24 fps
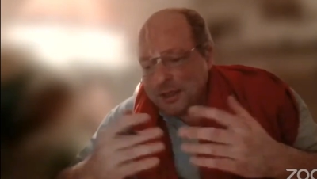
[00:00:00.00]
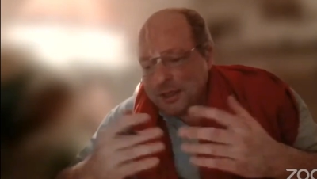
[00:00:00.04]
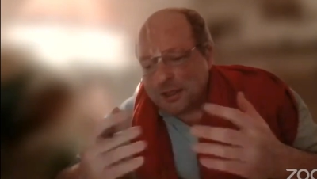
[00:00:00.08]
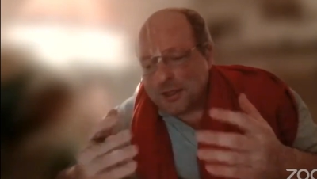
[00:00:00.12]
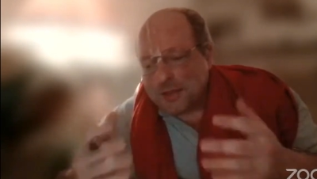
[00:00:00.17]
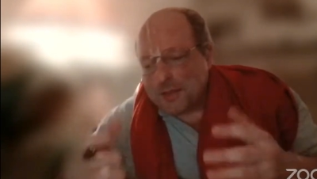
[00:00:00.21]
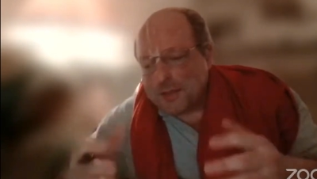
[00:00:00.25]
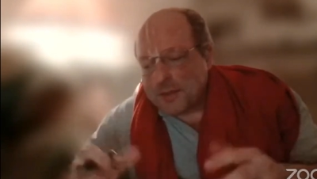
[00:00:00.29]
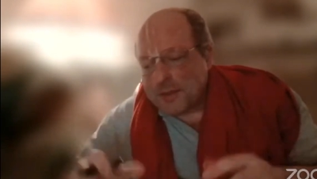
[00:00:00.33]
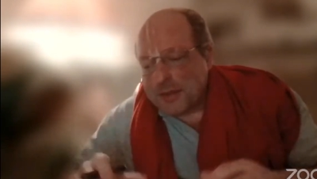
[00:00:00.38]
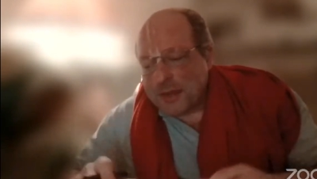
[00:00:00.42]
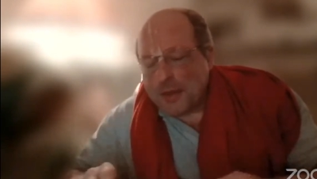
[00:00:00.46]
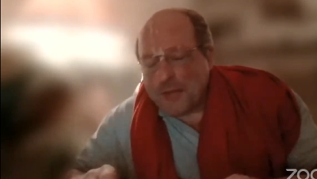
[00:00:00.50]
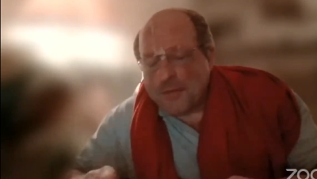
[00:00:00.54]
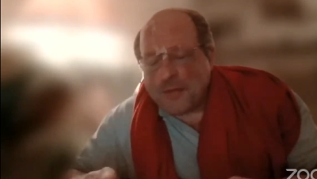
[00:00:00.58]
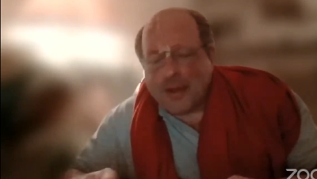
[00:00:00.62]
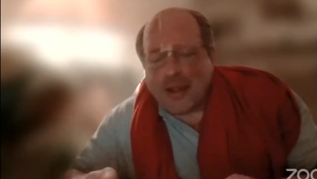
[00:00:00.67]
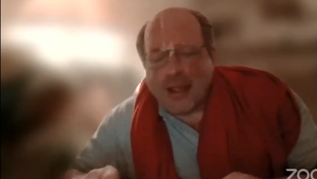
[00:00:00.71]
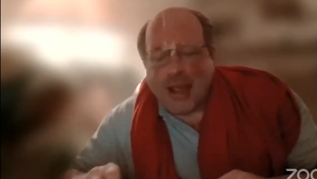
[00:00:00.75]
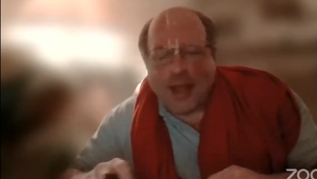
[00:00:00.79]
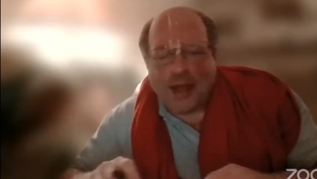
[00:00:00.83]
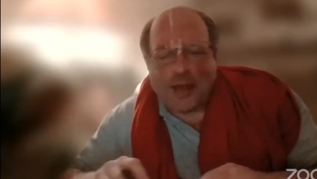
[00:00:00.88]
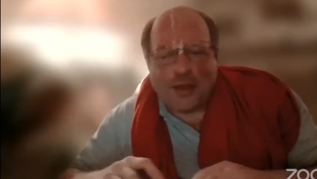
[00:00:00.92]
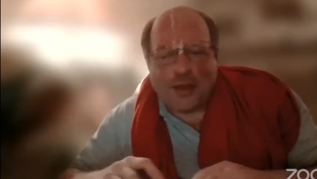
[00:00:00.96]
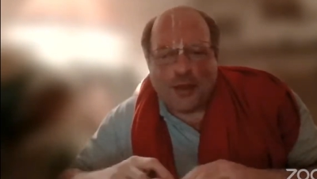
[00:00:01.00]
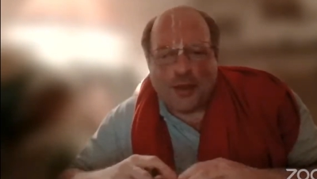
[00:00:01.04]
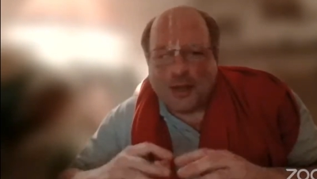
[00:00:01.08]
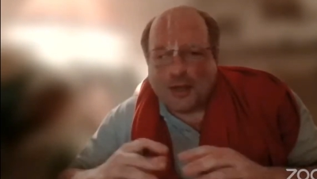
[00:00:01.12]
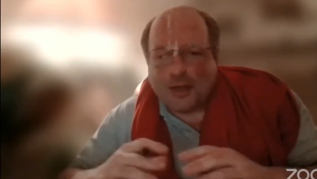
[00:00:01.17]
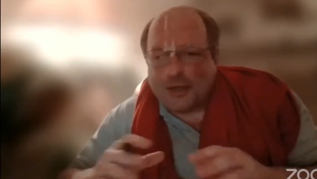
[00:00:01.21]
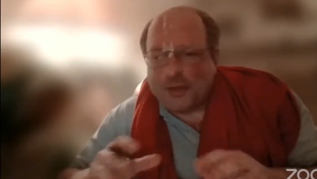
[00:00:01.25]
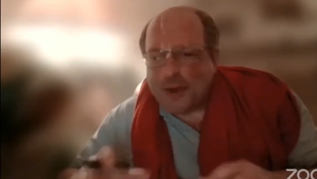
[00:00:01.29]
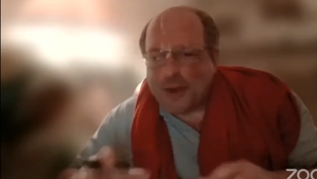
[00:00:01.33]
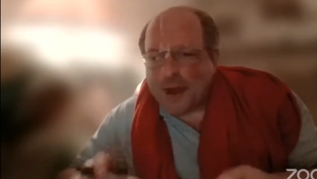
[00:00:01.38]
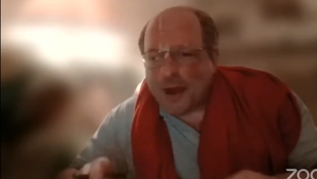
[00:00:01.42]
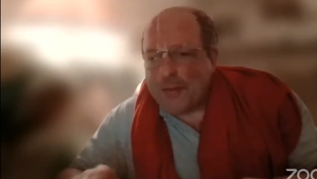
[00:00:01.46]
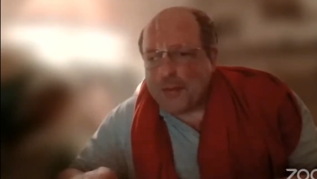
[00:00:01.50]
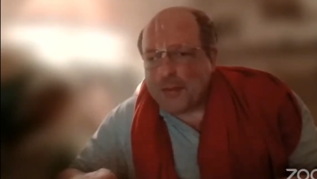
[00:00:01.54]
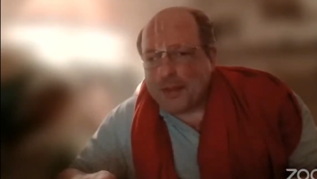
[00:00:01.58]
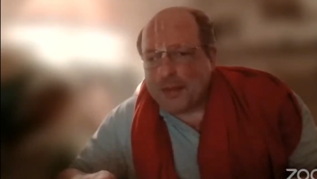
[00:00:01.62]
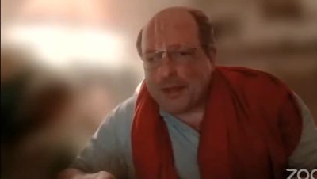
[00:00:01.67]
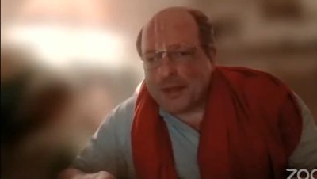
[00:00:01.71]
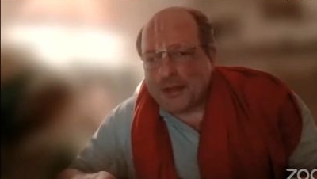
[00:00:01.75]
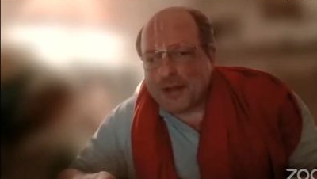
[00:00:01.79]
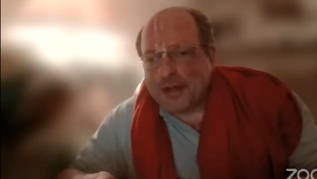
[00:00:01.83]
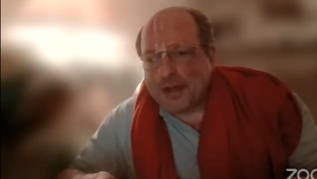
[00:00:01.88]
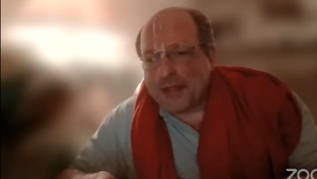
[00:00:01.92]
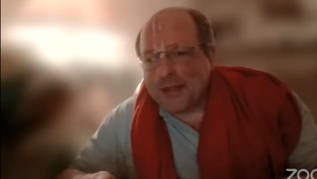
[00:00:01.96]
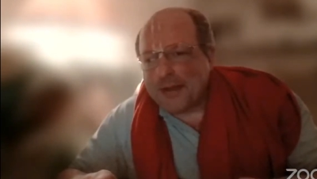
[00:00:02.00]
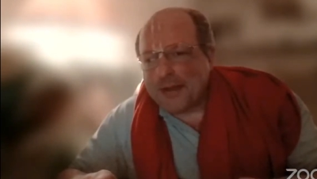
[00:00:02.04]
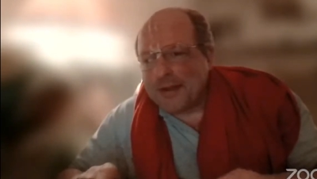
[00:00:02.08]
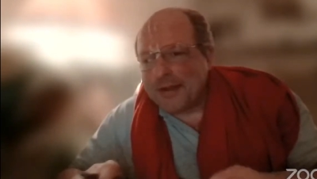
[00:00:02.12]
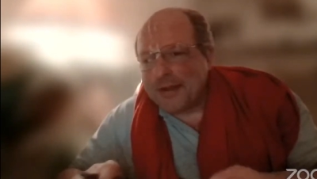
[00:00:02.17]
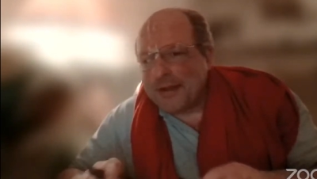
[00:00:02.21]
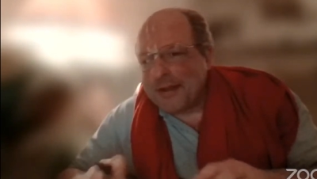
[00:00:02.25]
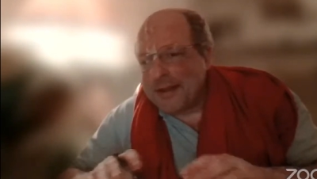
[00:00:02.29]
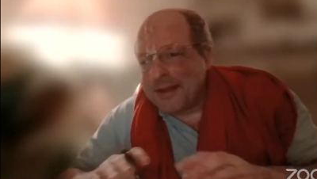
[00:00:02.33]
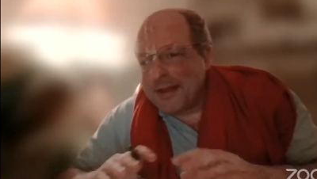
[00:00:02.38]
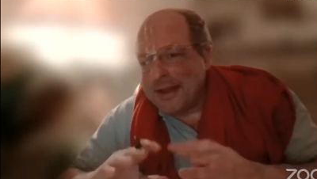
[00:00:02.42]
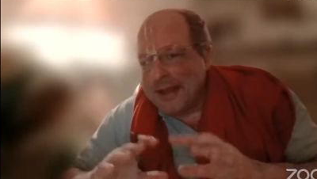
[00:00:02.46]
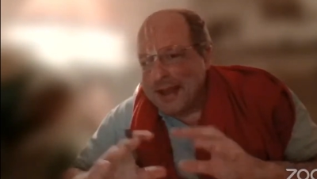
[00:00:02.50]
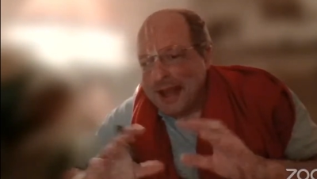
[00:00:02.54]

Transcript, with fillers: just observing how you interact with each other,